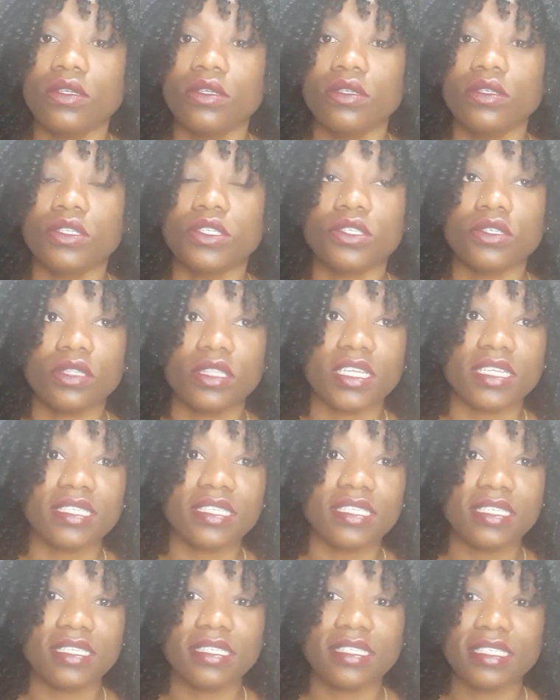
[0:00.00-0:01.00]
So this
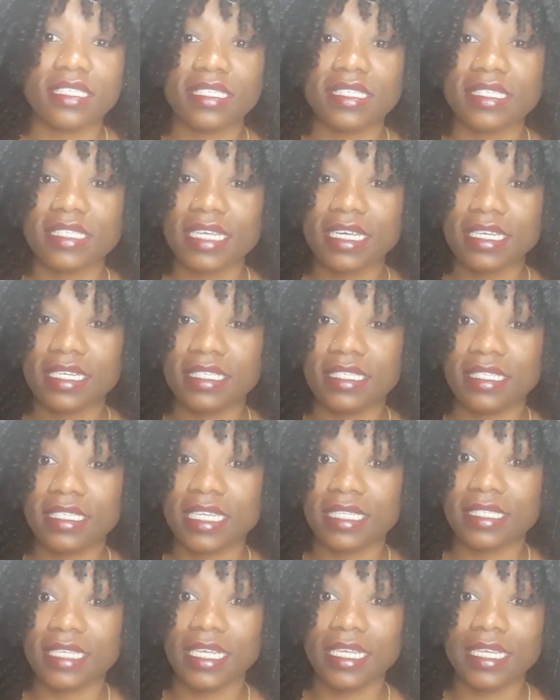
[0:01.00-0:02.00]
is the second
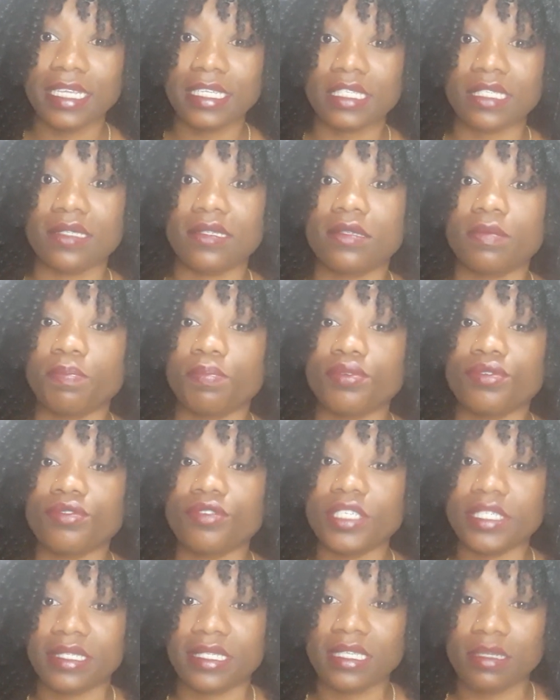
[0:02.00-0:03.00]
setting. It's
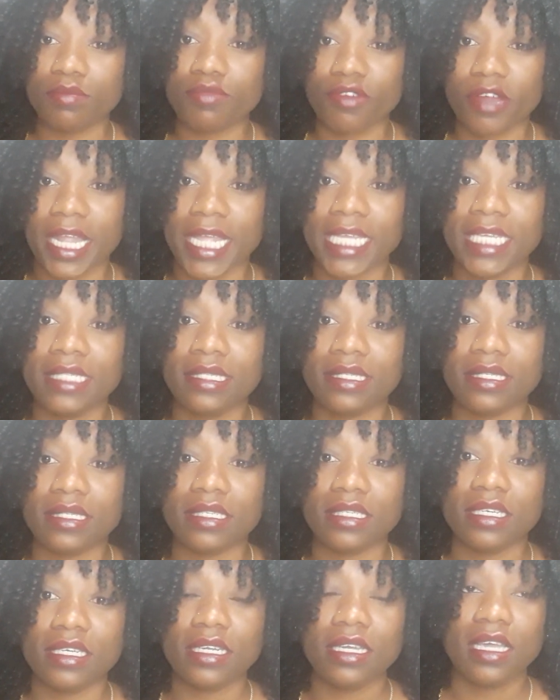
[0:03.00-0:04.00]
pretty bright,
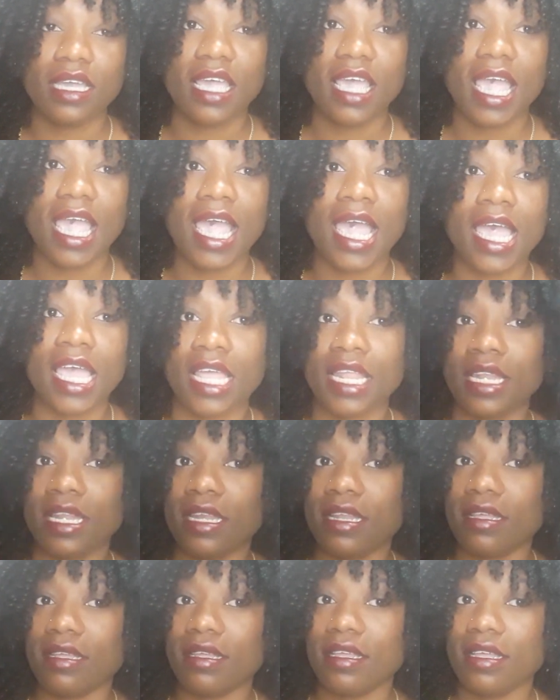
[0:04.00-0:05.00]

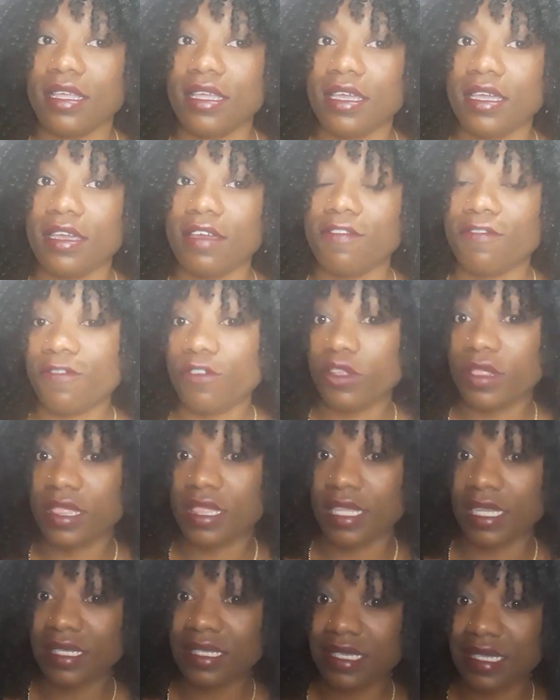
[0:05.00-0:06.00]
and For
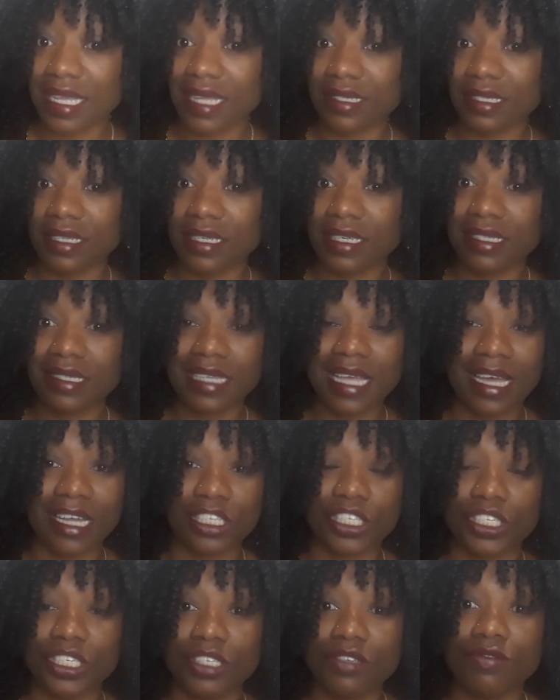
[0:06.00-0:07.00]
this setting, it's
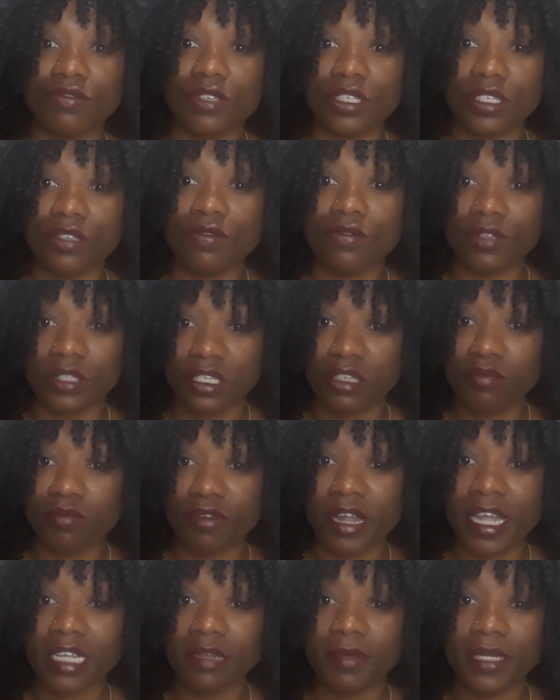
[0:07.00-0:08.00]
actually really
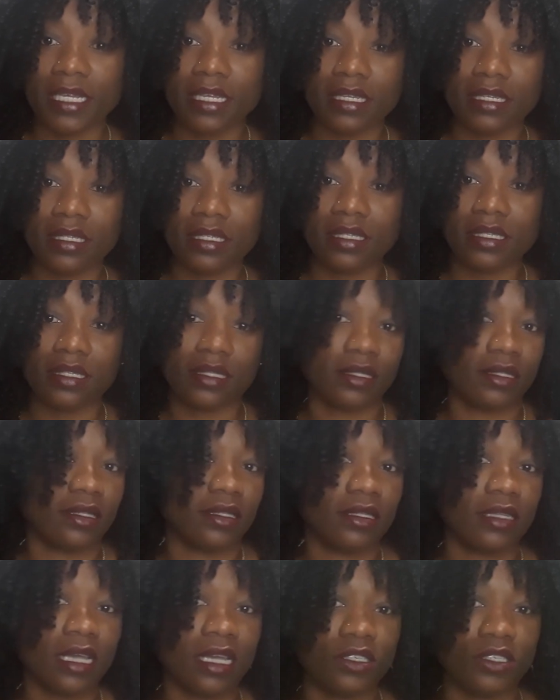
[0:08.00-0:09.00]
bright,
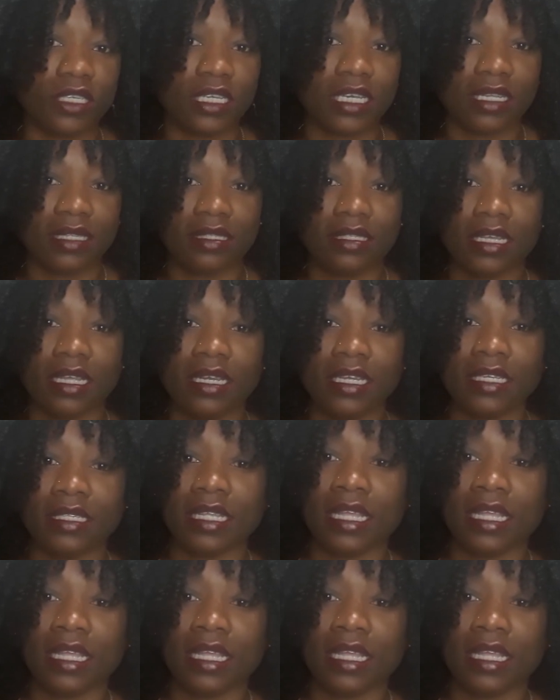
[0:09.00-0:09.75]
because as you can tell, it